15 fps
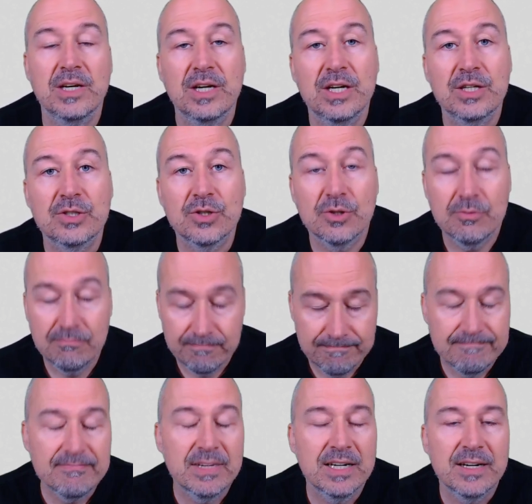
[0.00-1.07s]
So
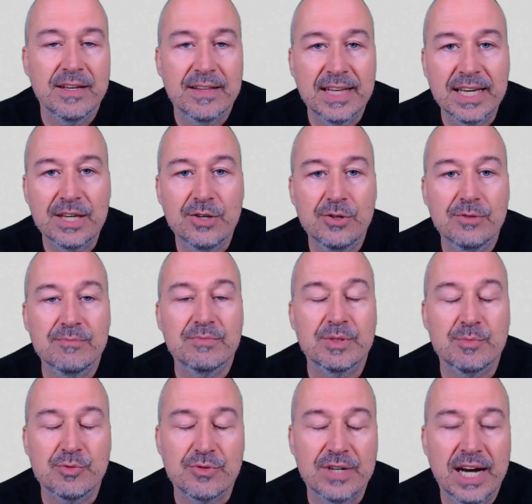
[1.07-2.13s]
thank you,
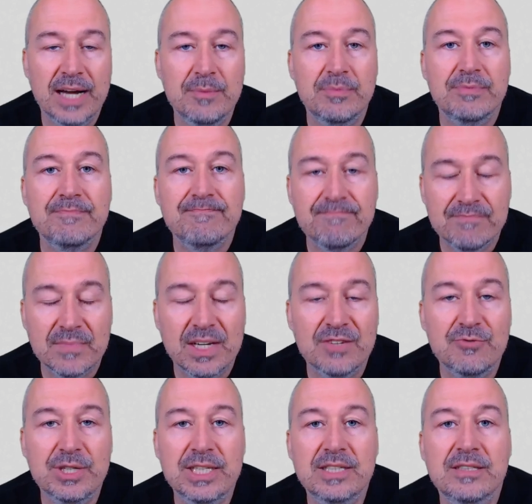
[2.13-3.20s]
subscribe,
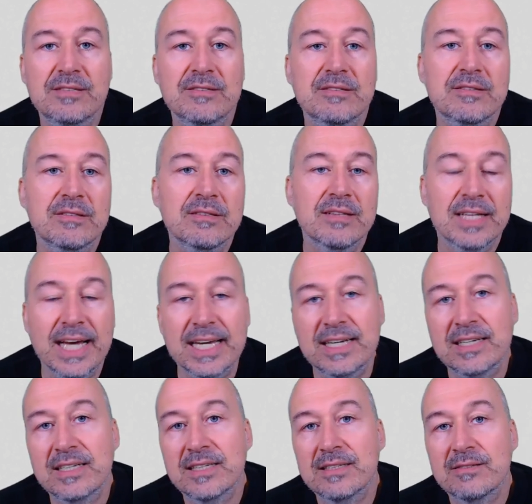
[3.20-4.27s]
read, like,
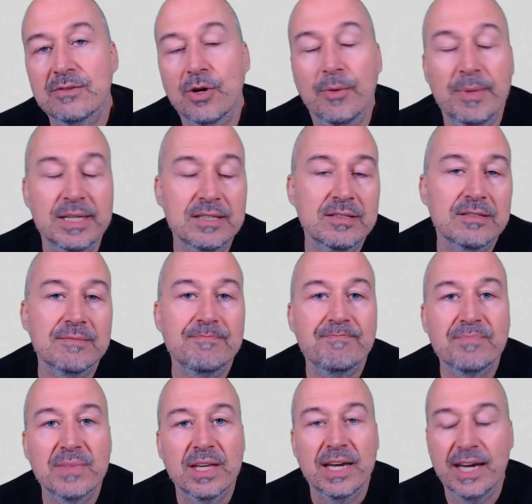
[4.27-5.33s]
comment,
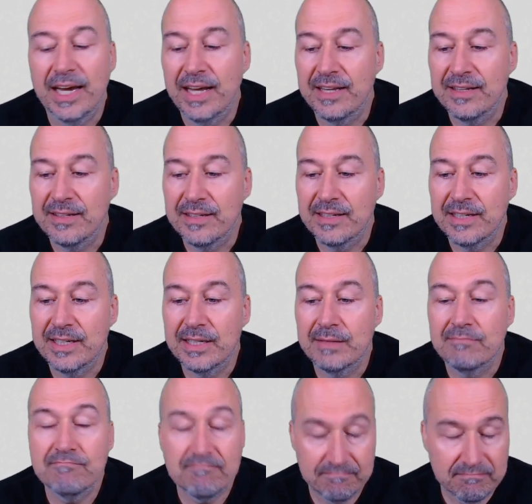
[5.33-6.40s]
and
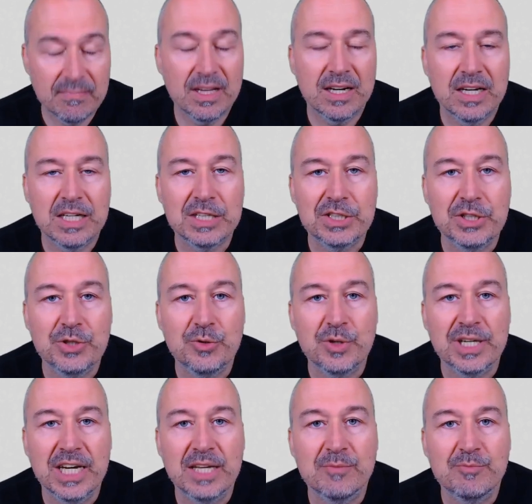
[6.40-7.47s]
I'll see you
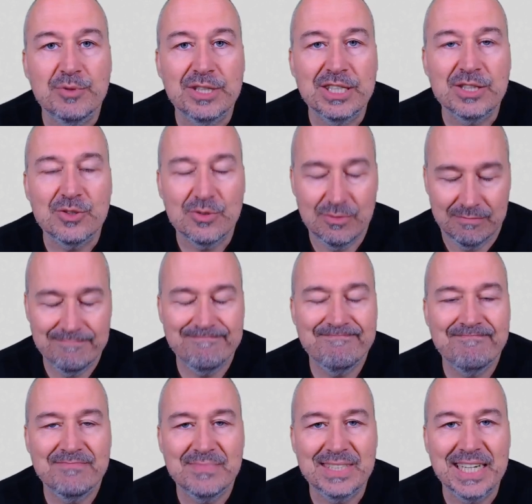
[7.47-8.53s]
again pretty soon.
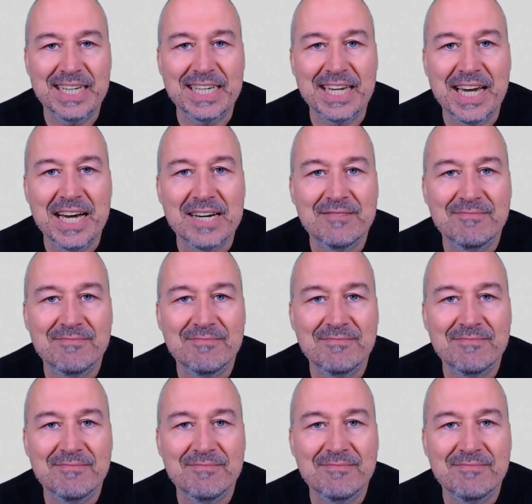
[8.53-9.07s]
Take care.